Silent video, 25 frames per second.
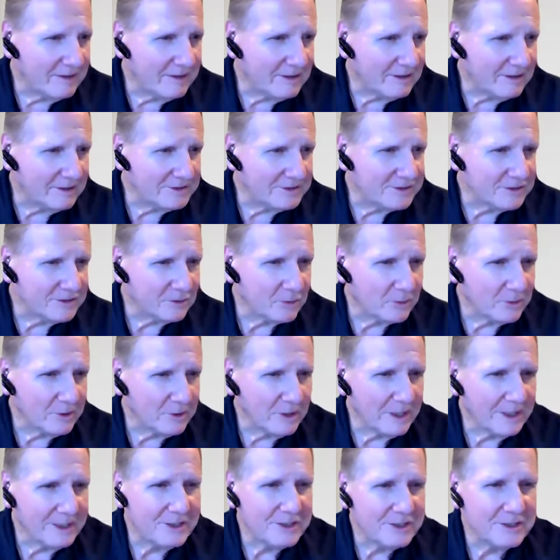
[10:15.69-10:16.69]
and also
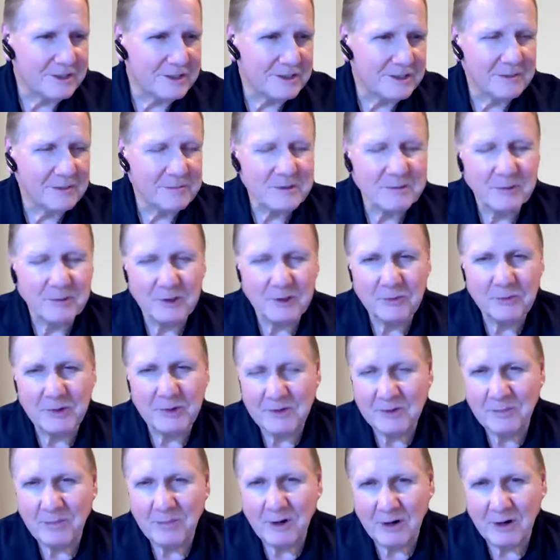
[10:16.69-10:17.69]
relationships
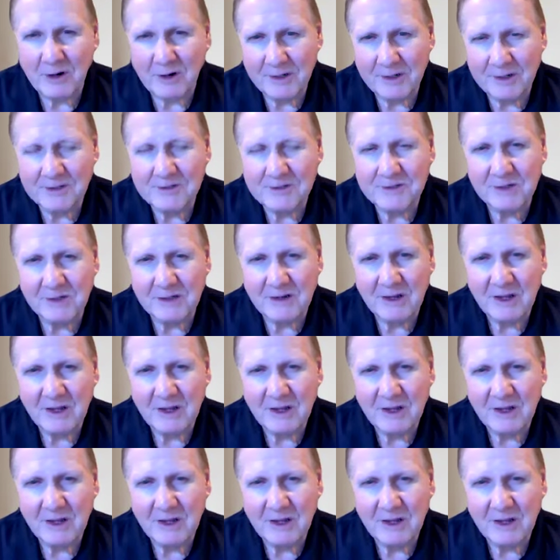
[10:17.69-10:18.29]
between the parties.